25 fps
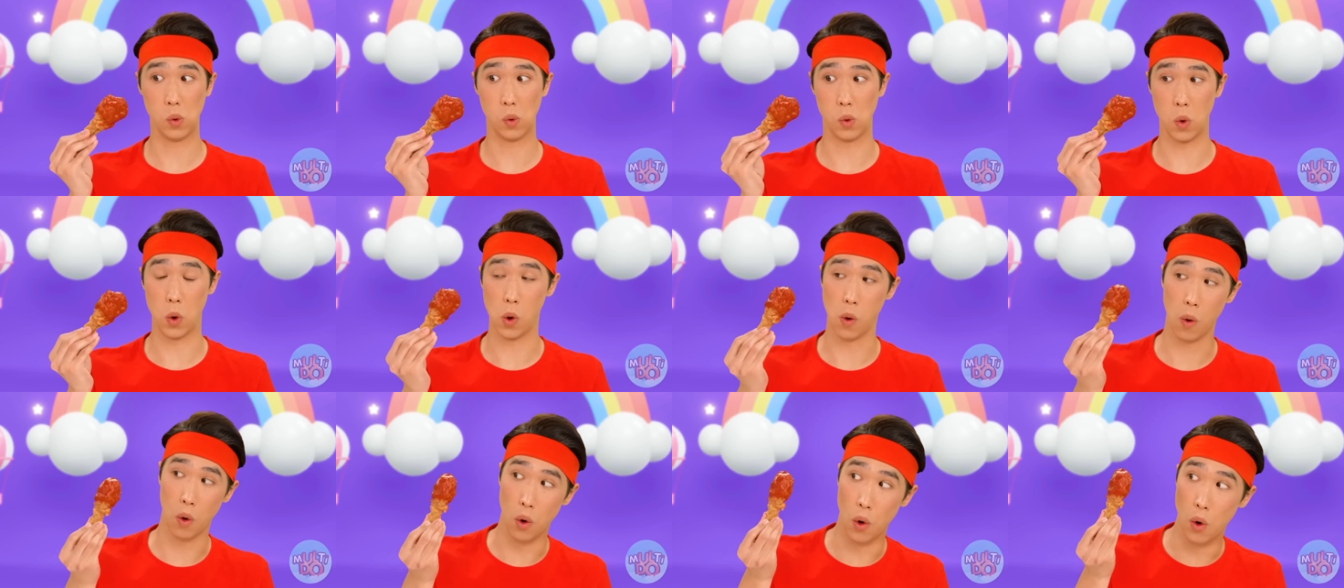
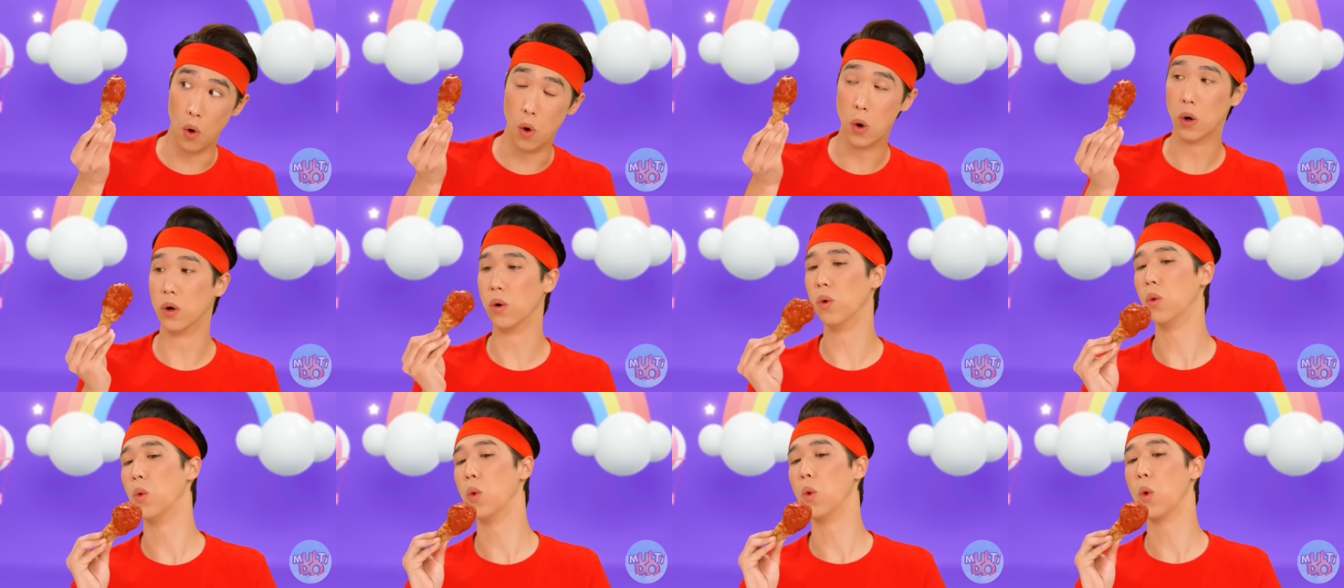and
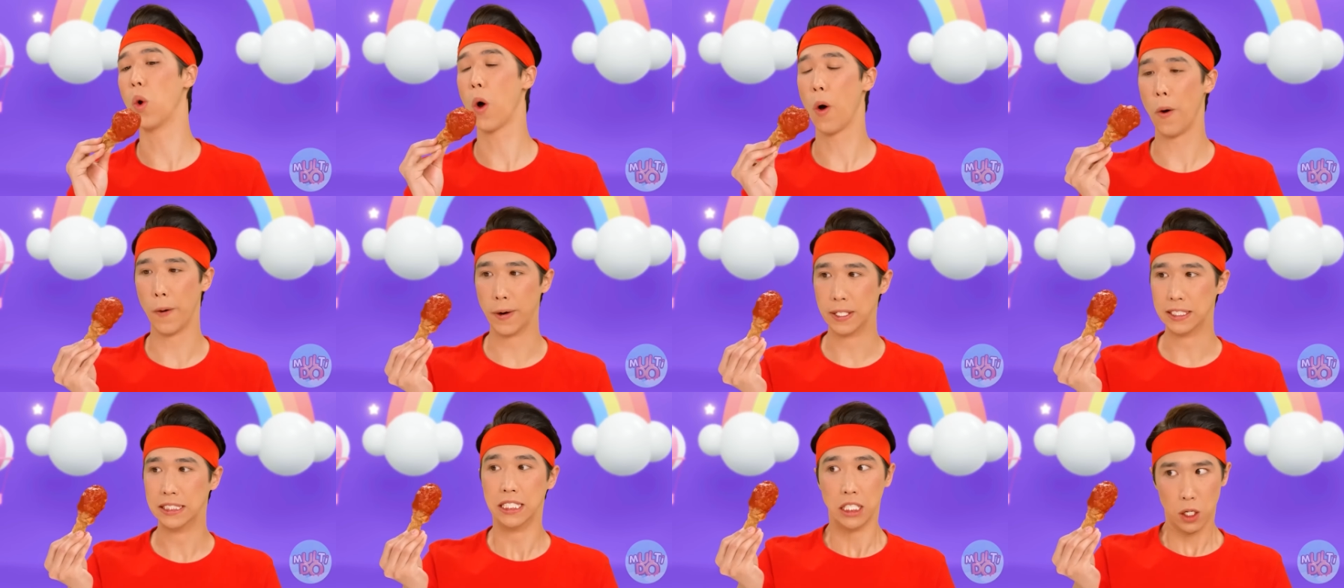eat
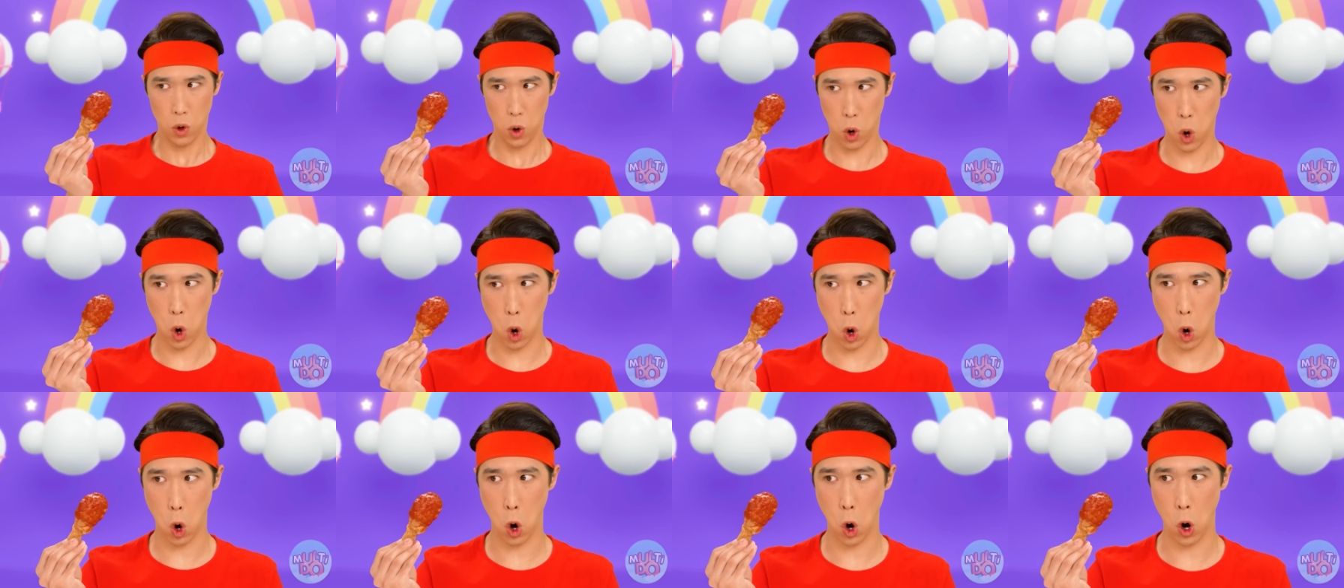
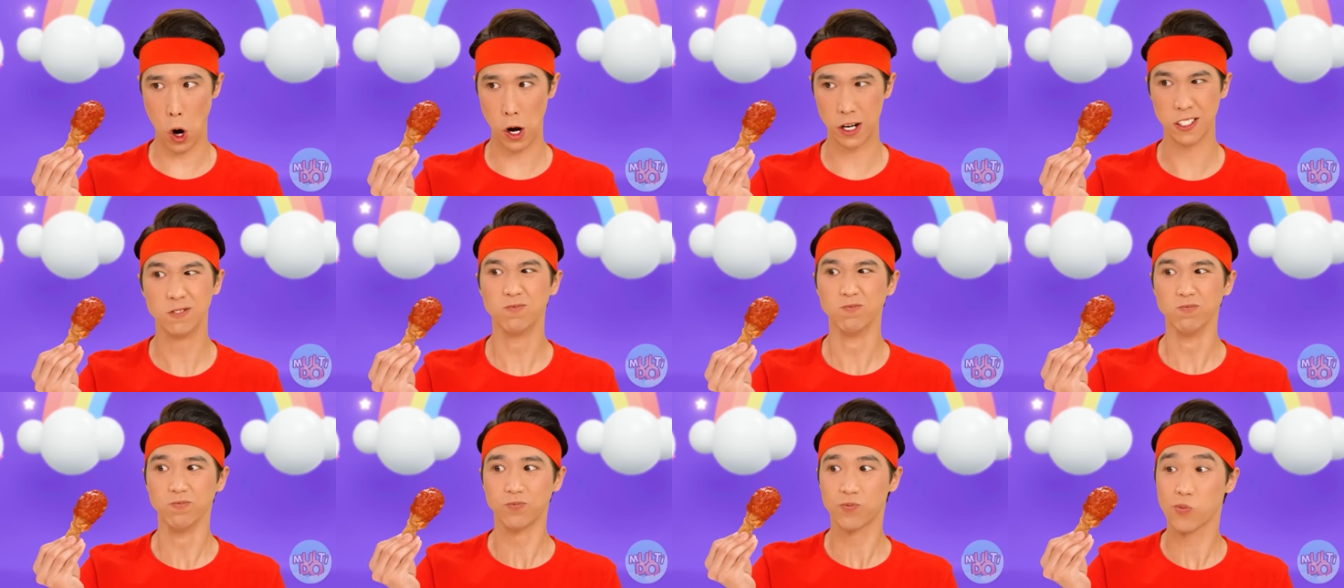it.
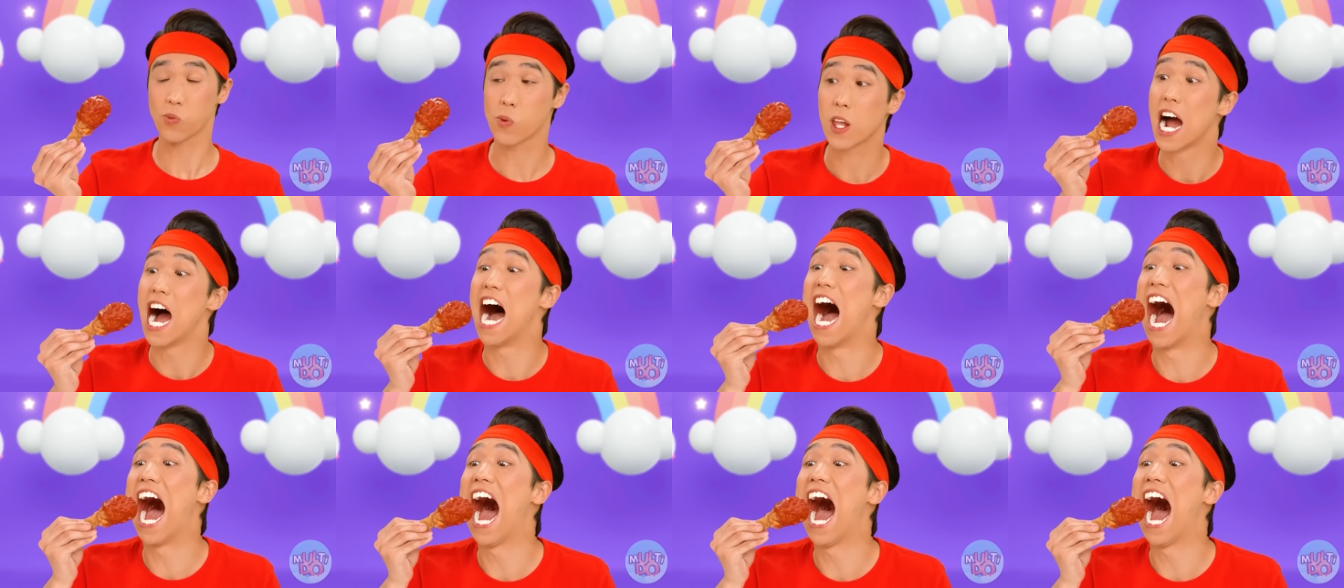Wish me good